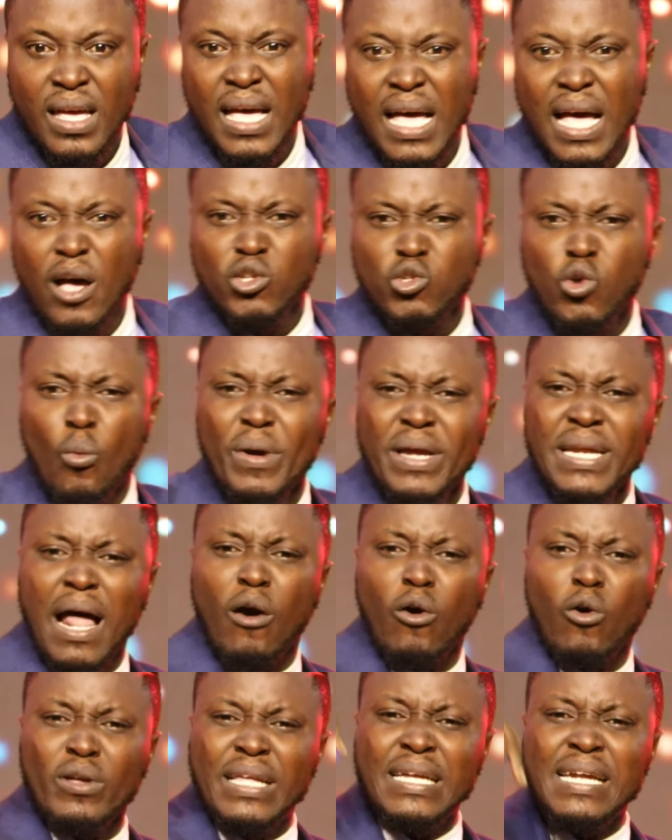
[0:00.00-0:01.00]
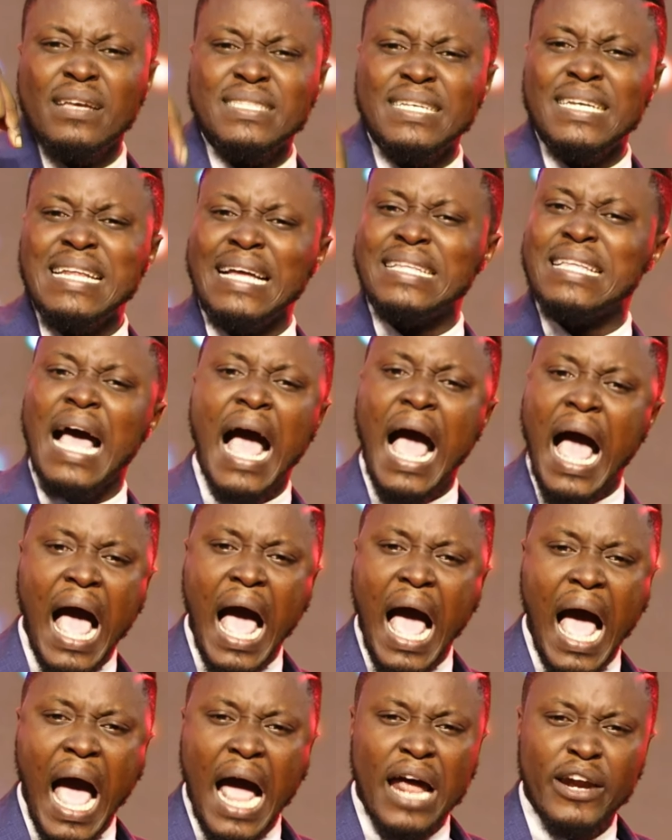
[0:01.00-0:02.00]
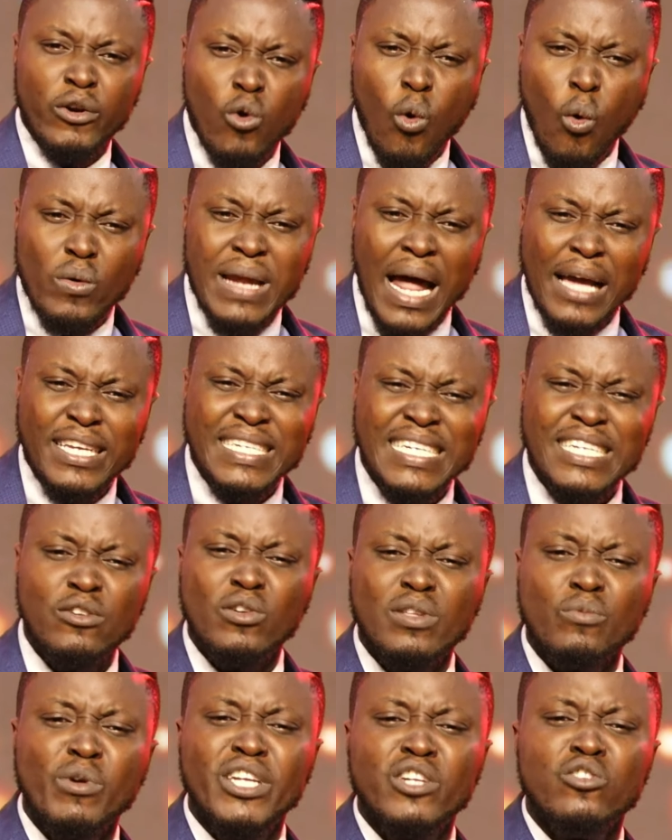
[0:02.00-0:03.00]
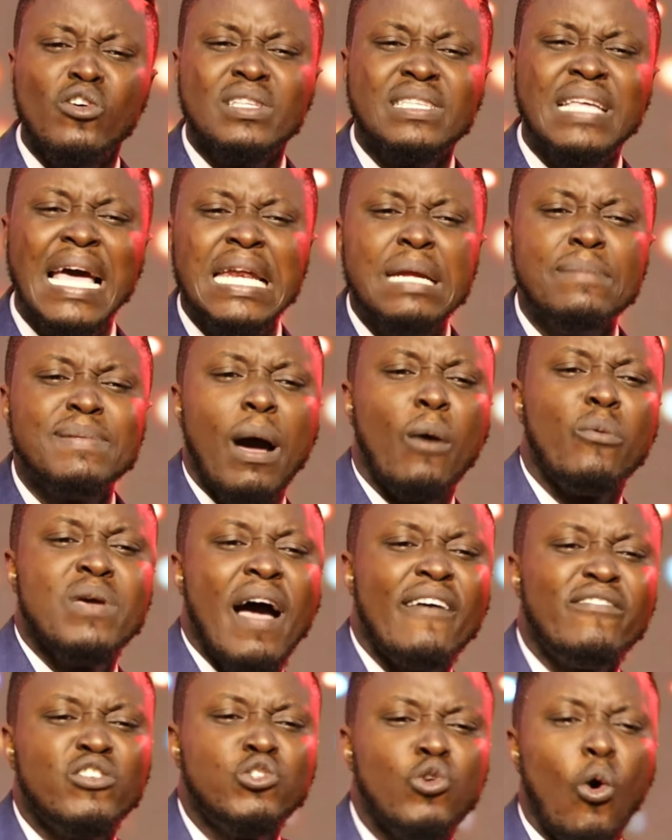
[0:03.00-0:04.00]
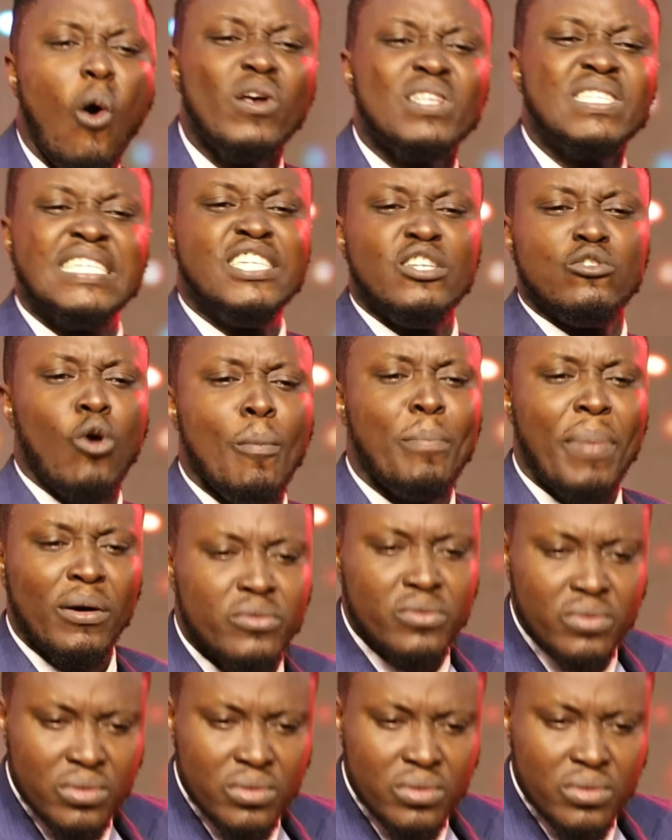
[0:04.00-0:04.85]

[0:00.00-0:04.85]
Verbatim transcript: So we now they now say that ah no that you did not we did not tell him that we have dogs in the compound.